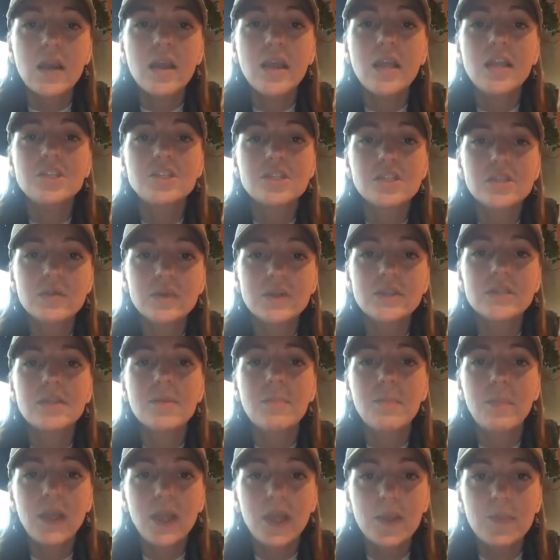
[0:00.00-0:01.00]
He just wants
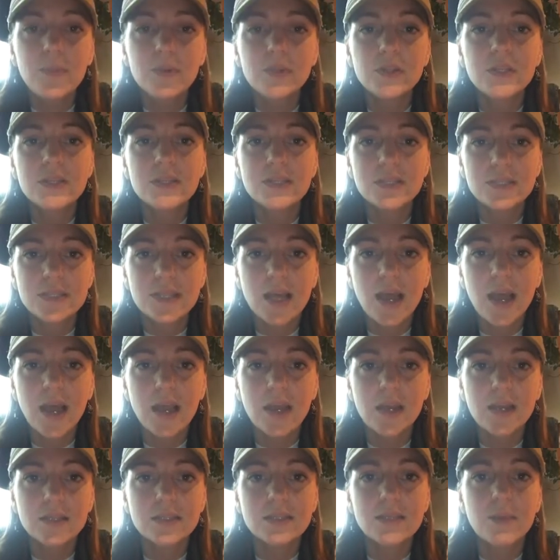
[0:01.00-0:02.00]
the people to
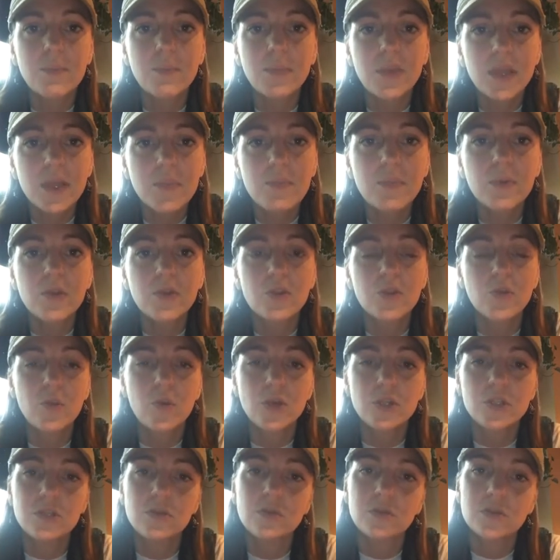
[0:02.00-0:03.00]
decide, because the people are the
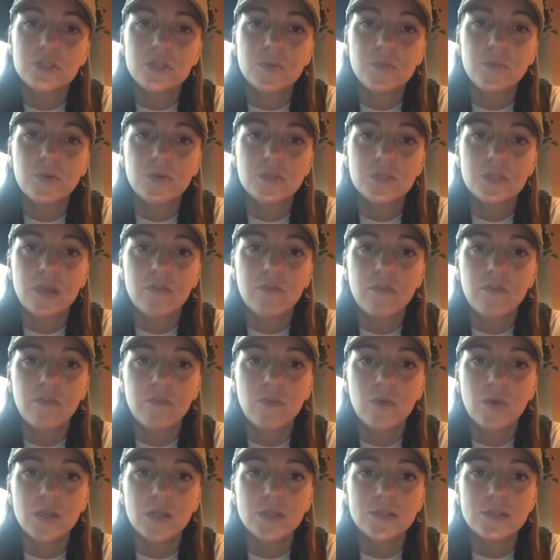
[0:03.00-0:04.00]
ones who are supposed to have a
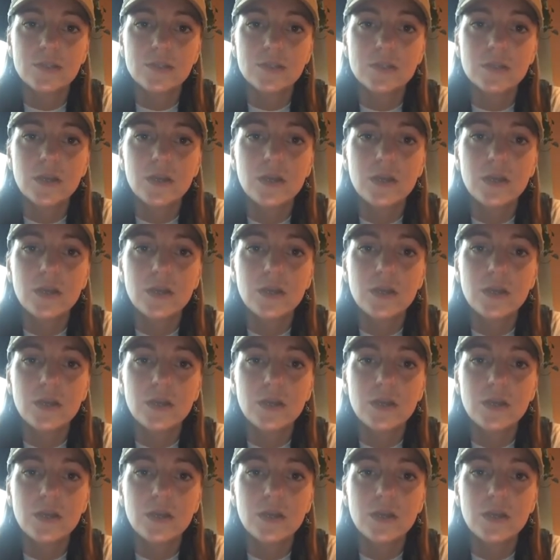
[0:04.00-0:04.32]
voice.